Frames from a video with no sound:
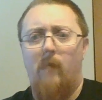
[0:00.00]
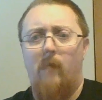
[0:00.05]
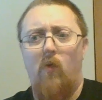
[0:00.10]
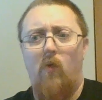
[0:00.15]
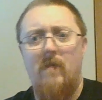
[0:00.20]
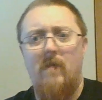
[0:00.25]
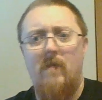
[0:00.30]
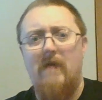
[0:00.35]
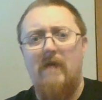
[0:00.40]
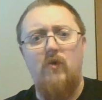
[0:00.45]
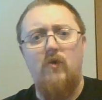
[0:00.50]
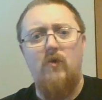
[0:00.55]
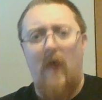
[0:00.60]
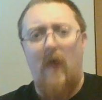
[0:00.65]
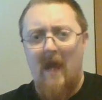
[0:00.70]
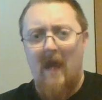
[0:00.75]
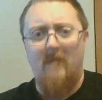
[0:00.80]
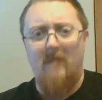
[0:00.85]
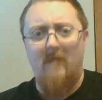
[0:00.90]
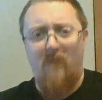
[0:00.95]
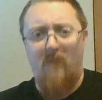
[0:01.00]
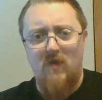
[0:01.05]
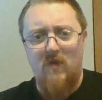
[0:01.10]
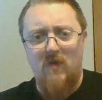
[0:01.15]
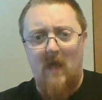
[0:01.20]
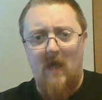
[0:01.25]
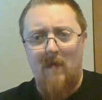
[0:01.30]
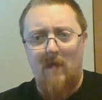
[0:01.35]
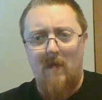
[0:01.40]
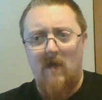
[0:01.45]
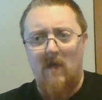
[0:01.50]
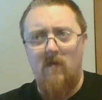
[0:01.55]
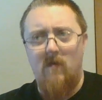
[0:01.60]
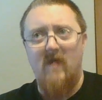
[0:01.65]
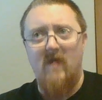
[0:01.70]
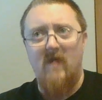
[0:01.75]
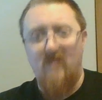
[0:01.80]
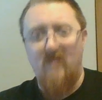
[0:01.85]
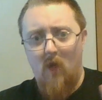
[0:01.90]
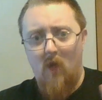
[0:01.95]
when Mountain Dew Amp first came out,
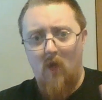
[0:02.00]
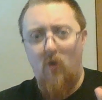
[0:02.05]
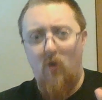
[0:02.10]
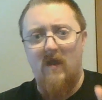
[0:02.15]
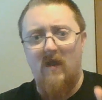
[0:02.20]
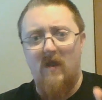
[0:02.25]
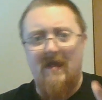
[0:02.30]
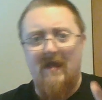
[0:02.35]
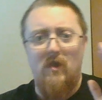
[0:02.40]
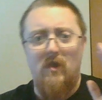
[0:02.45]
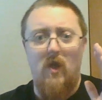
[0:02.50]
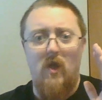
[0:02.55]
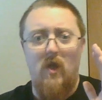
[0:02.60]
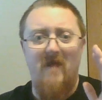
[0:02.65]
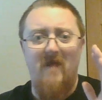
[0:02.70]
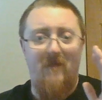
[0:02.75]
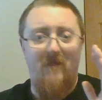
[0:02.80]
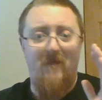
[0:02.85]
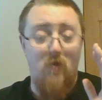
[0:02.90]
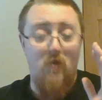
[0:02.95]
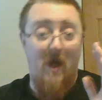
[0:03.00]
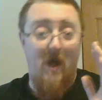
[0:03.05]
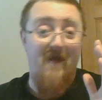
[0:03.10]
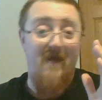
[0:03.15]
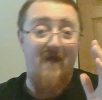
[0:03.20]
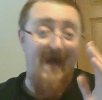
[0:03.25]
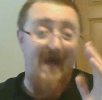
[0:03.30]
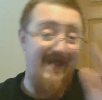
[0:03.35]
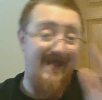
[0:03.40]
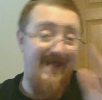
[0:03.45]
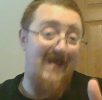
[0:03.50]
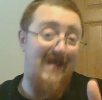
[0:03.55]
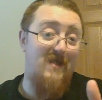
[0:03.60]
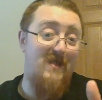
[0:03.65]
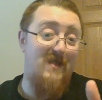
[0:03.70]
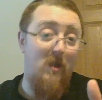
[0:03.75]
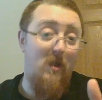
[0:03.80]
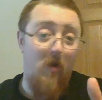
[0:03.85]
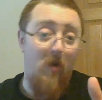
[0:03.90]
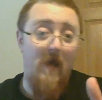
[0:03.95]
if no one got to trade, try that
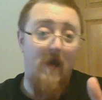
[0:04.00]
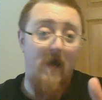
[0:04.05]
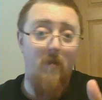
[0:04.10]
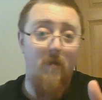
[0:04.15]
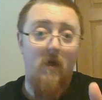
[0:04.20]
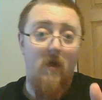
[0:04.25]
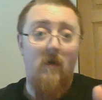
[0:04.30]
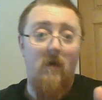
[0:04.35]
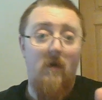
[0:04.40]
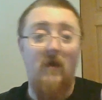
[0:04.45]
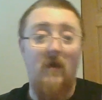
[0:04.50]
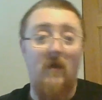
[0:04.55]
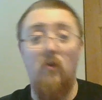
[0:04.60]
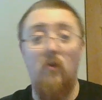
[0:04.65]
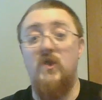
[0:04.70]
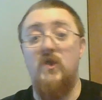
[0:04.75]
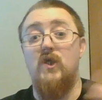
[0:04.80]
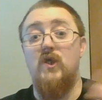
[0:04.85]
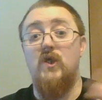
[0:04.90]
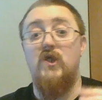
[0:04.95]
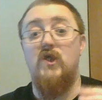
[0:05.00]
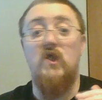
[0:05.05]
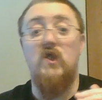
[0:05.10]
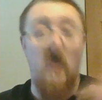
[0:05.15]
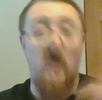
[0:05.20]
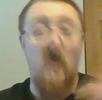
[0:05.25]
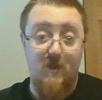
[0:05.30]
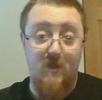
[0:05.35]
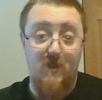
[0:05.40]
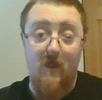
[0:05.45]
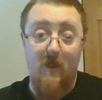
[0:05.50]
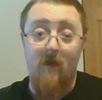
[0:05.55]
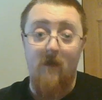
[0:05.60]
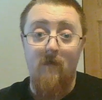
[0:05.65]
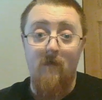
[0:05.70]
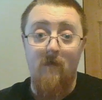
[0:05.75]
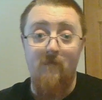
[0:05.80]
nasty crap, it was disgusting.